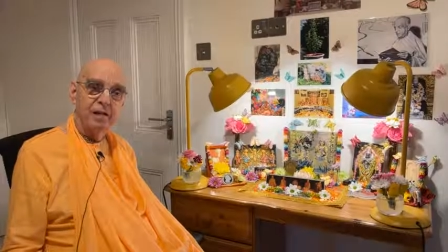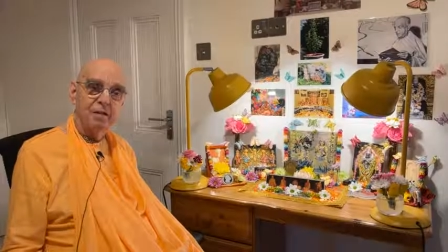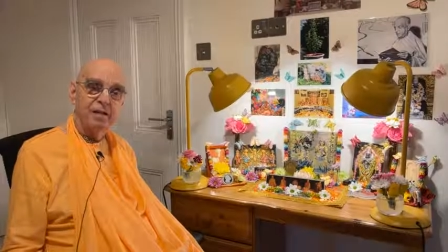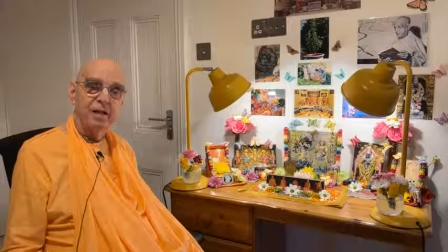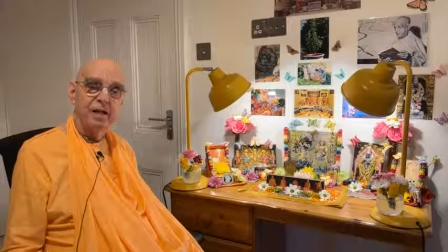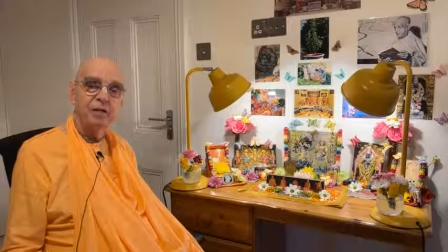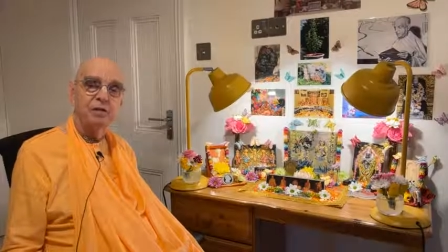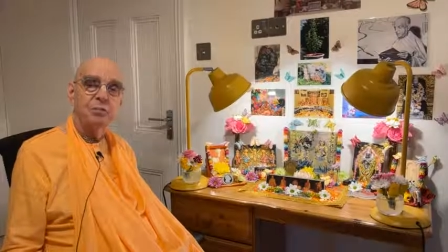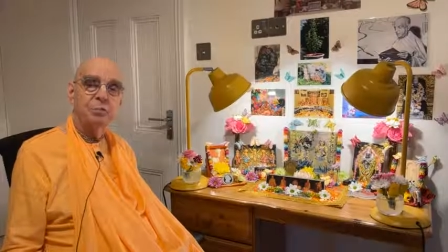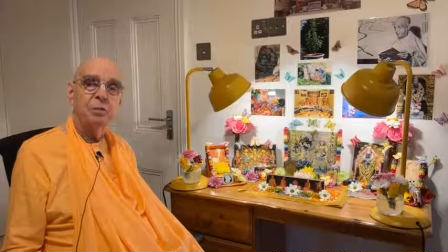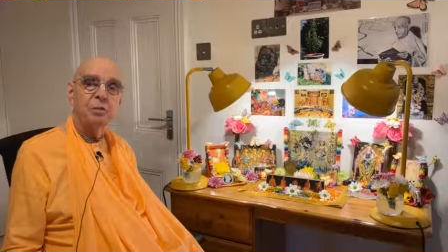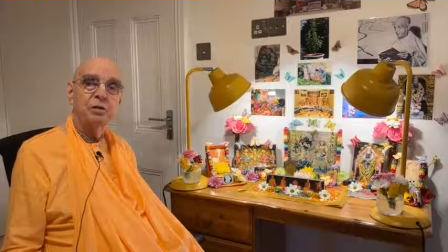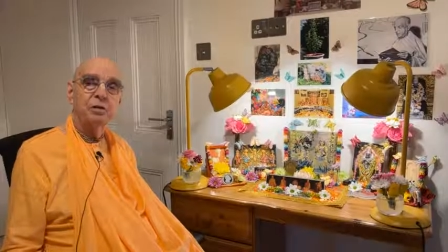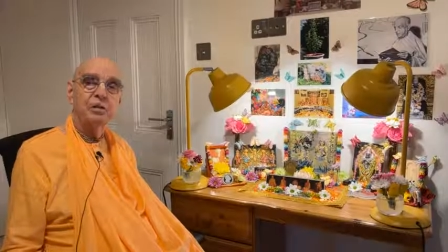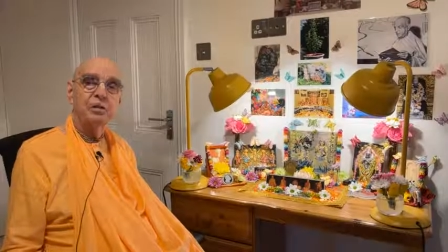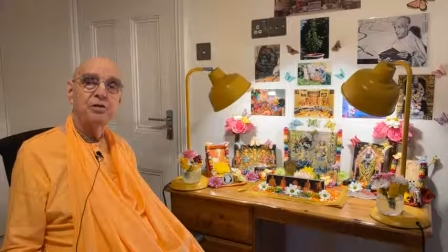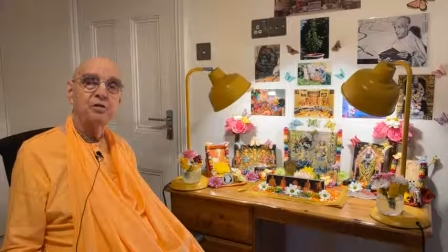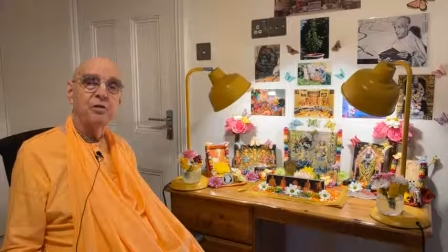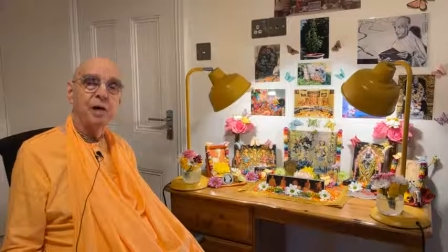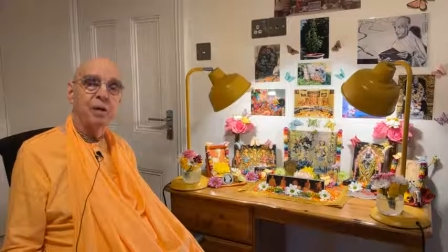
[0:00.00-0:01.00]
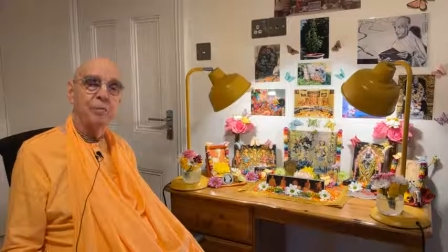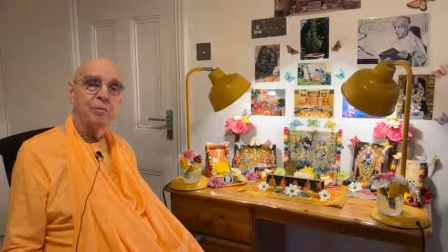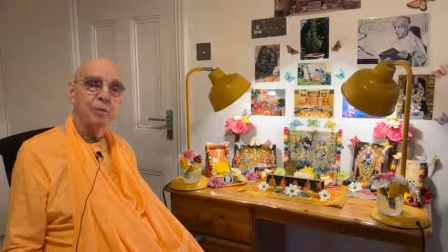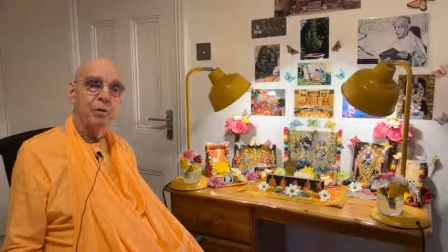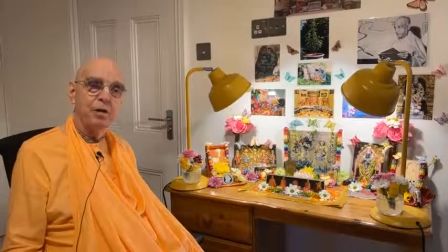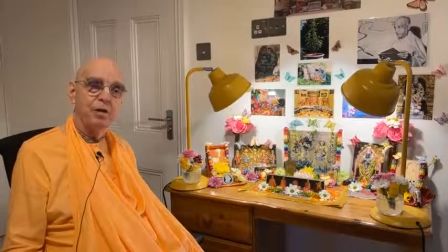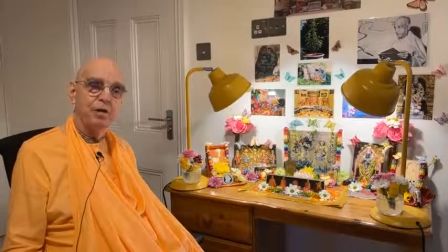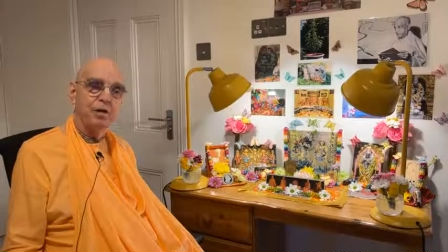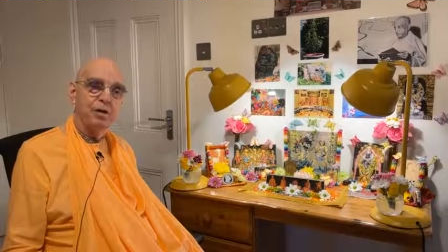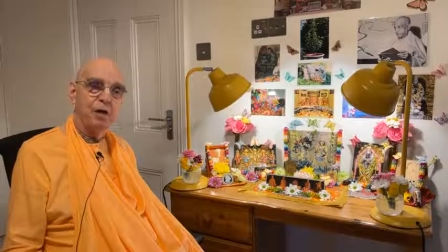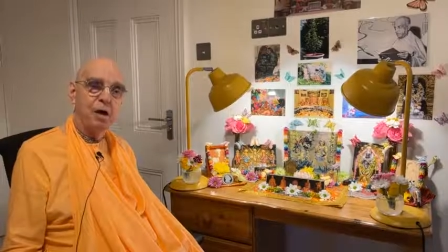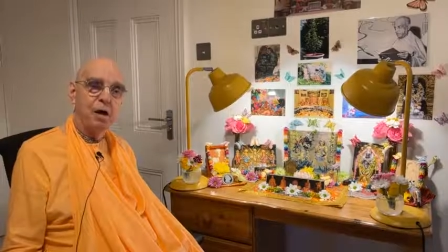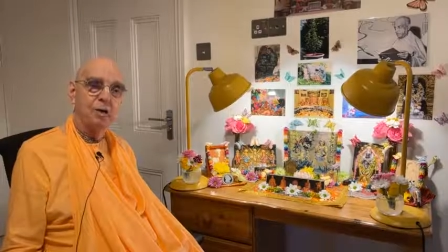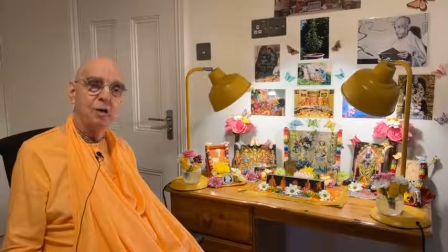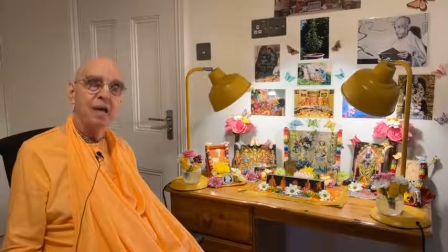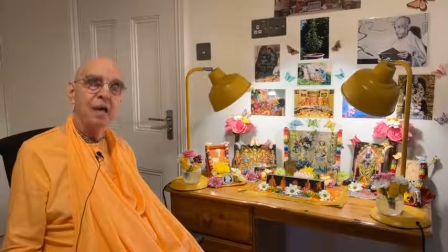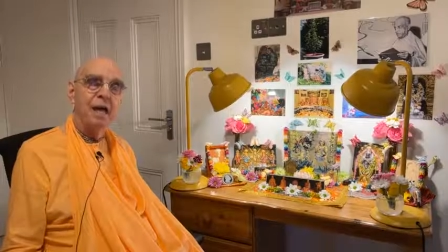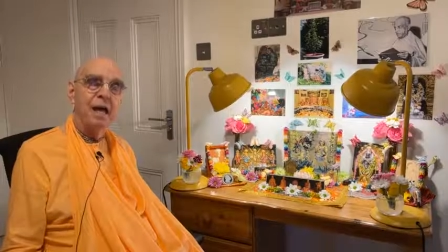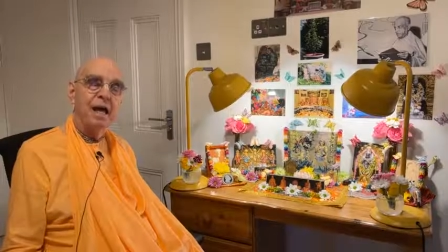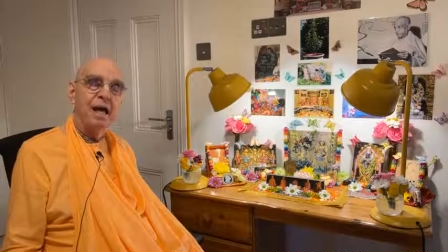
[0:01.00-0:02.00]
and let us put this vibration
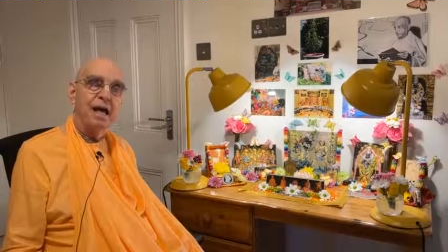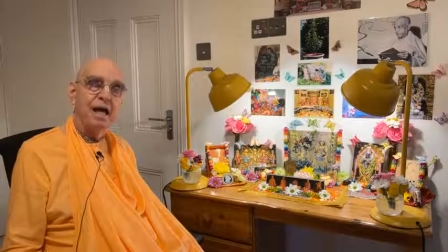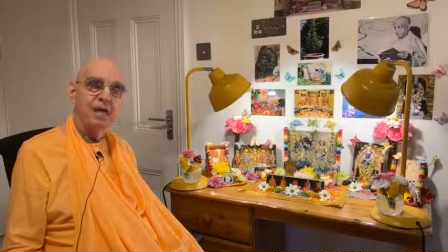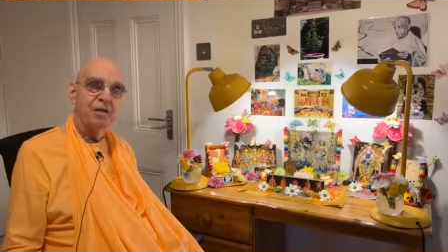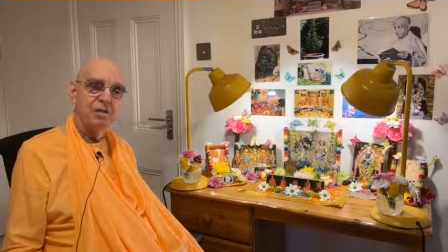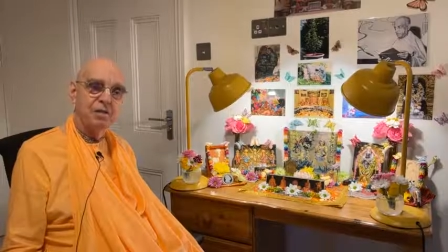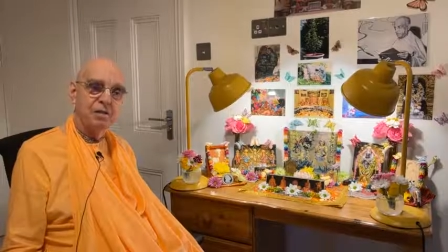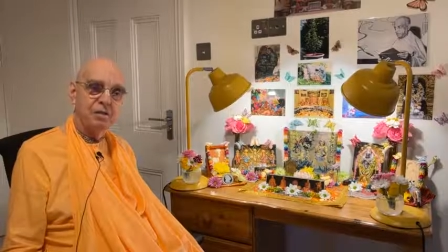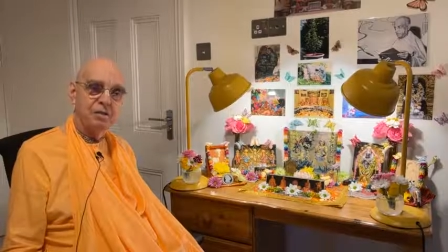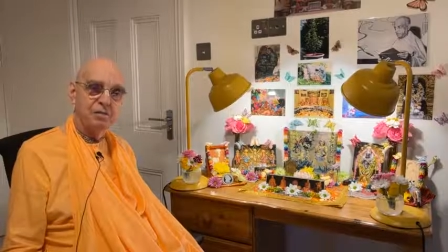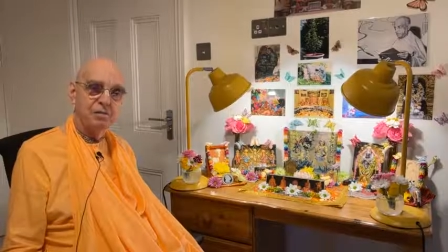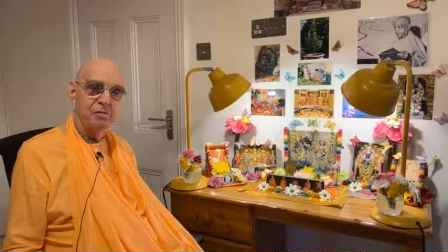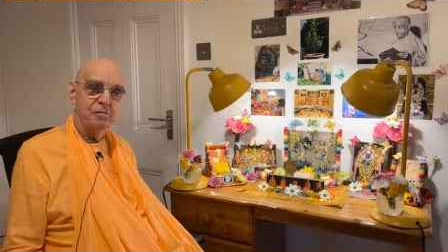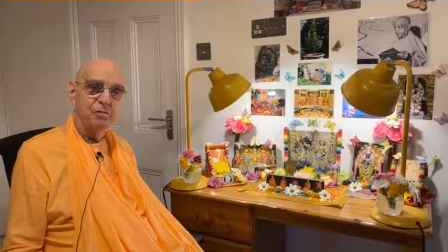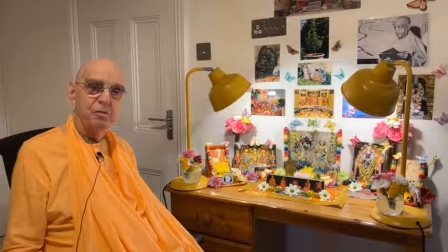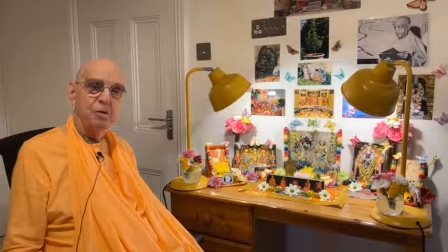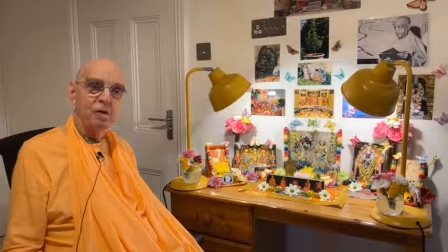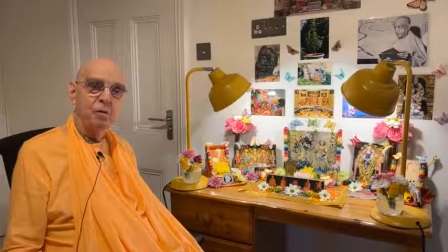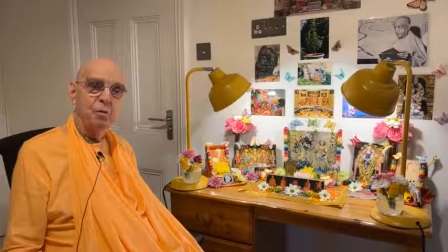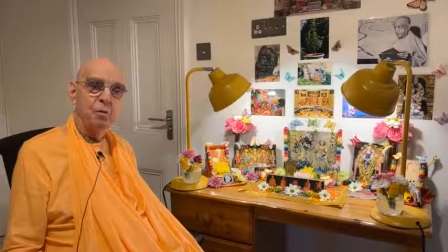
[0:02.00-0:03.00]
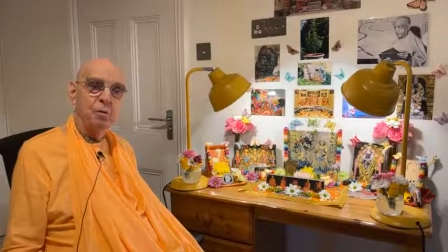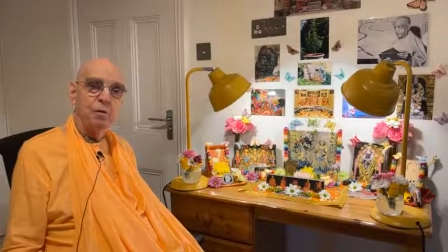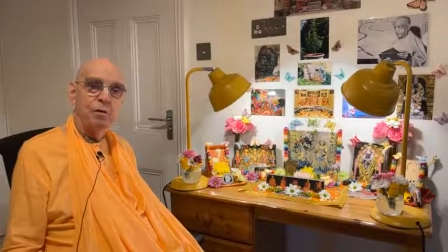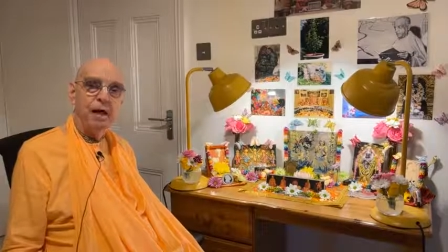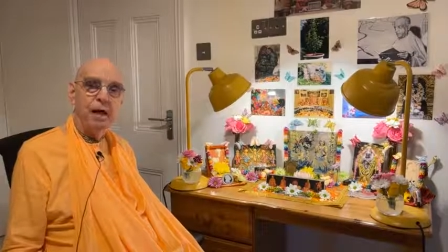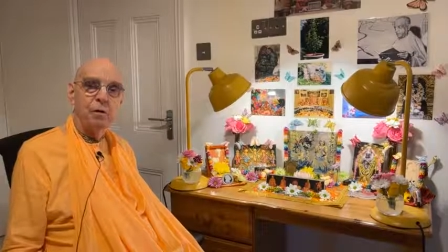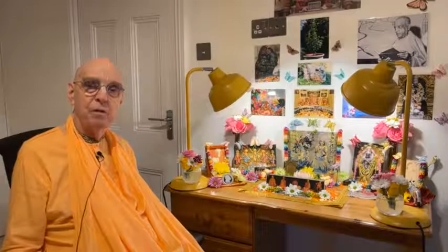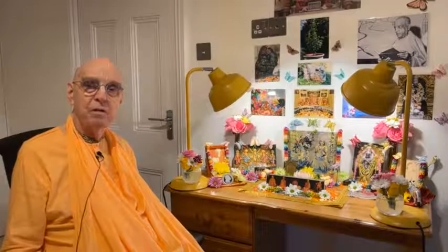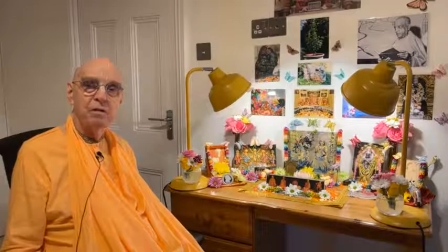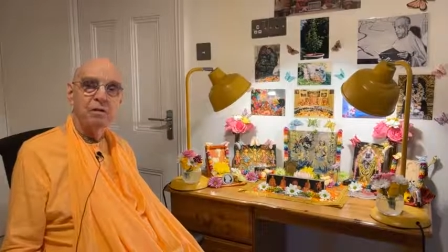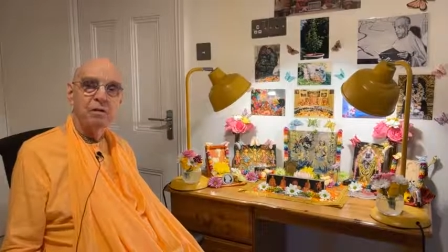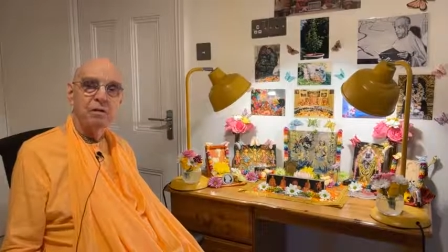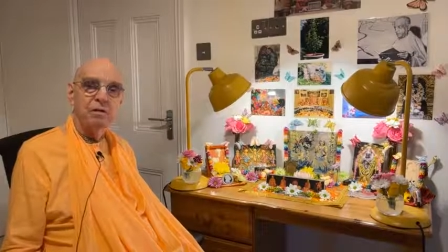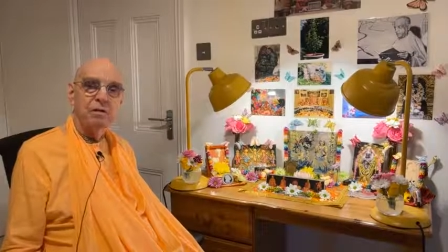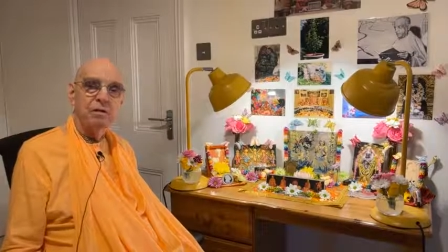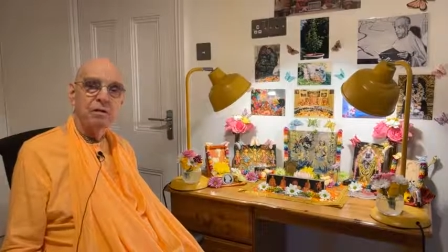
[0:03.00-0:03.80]
out as it is without